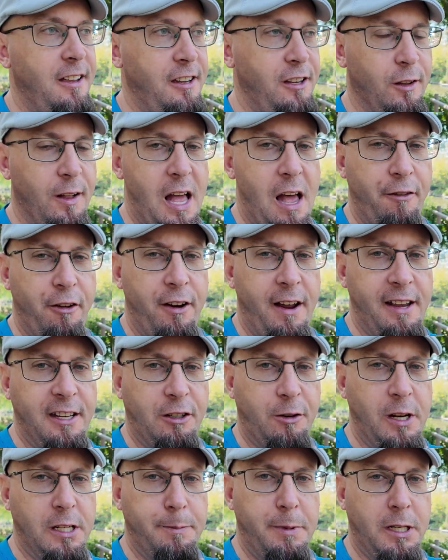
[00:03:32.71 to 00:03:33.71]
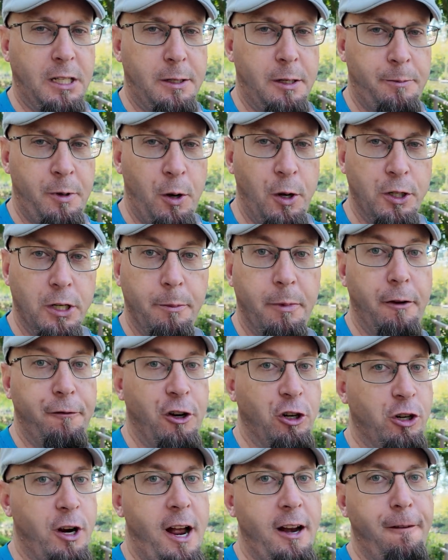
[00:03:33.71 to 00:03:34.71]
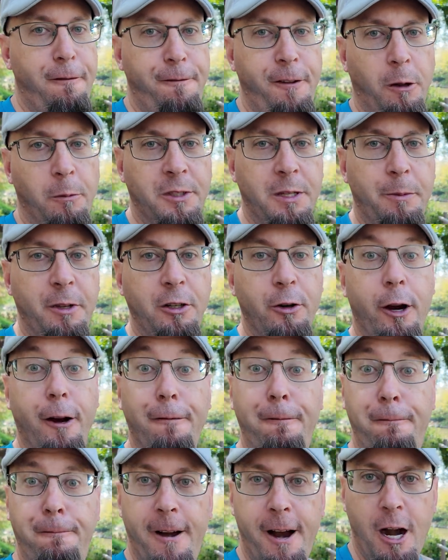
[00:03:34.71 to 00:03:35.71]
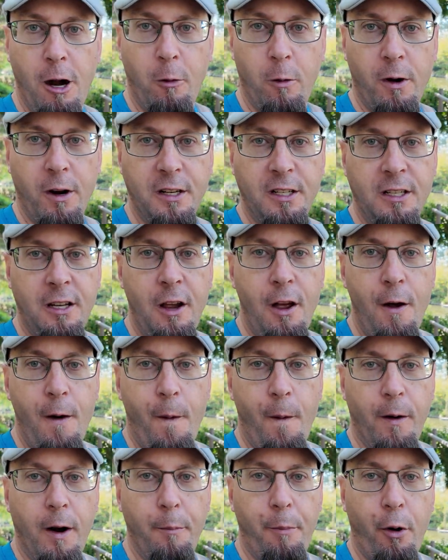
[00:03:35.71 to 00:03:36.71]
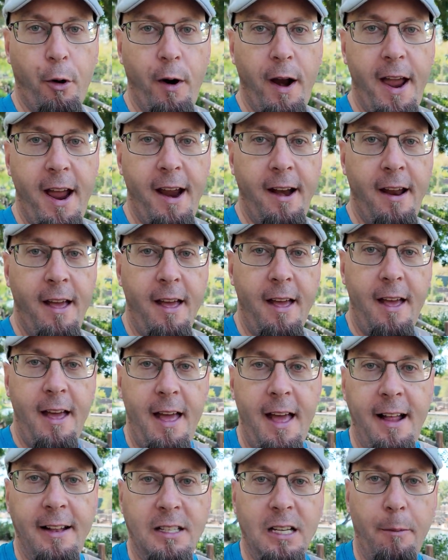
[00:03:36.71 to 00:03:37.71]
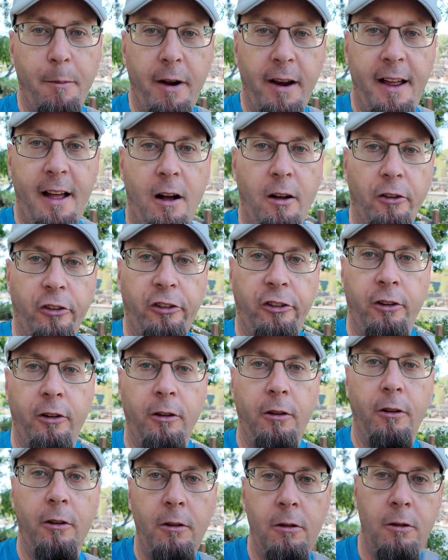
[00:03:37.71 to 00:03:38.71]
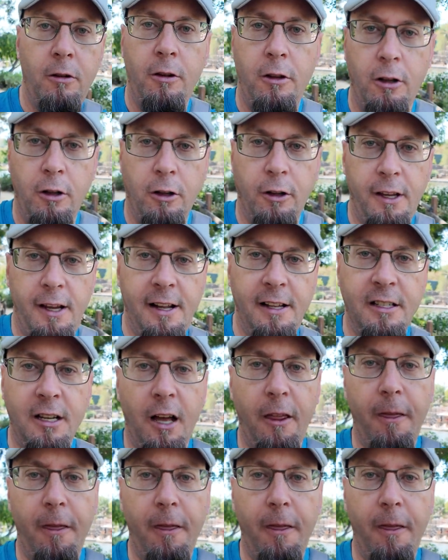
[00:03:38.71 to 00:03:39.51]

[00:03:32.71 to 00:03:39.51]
you'll have a nice crisp exposure. But if you're trying to film something during fireworks or a parade and somebody else leans